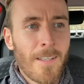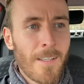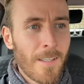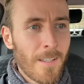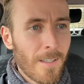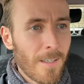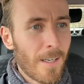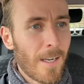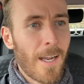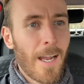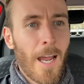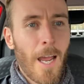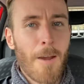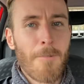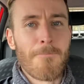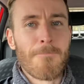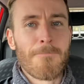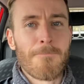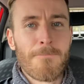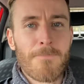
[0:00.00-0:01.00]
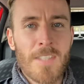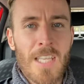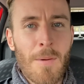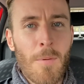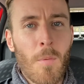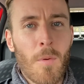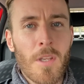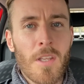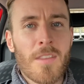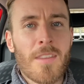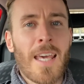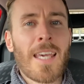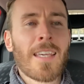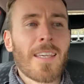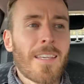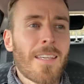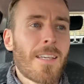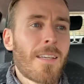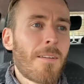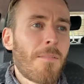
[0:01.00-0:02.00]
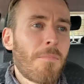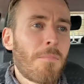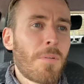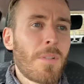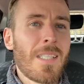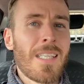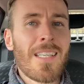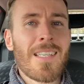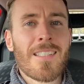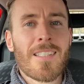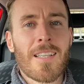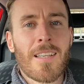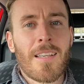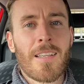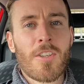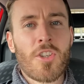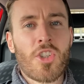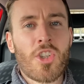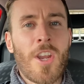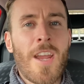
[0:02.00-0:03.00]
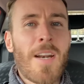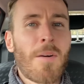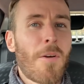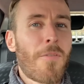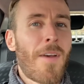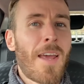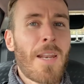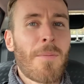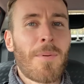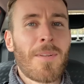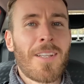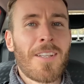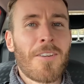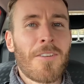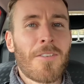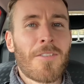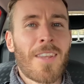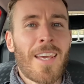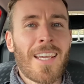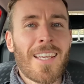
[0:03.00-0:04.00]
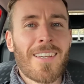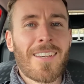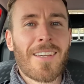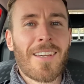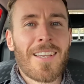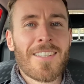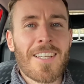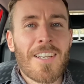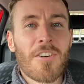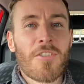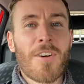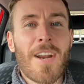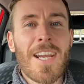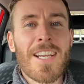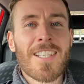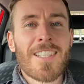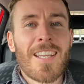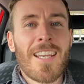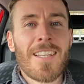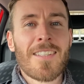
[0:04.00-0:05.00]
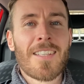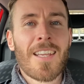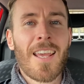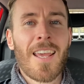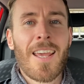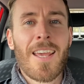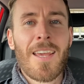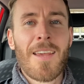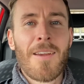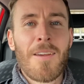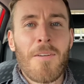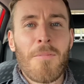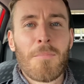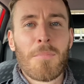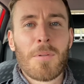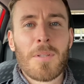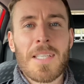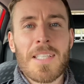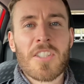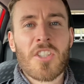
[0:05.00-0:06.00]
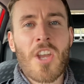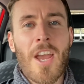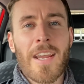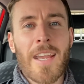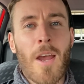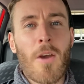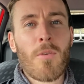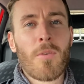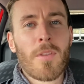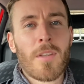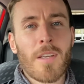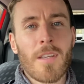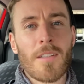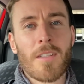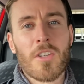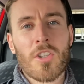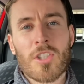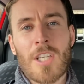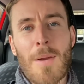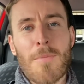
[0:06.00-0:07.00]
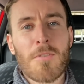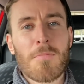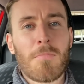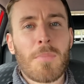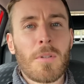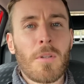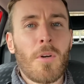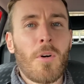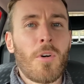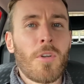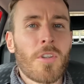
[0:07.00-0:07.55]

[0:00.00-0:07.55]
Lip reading: Tell me what you think. Please share it with anybody you think is interested. Please check out the description below.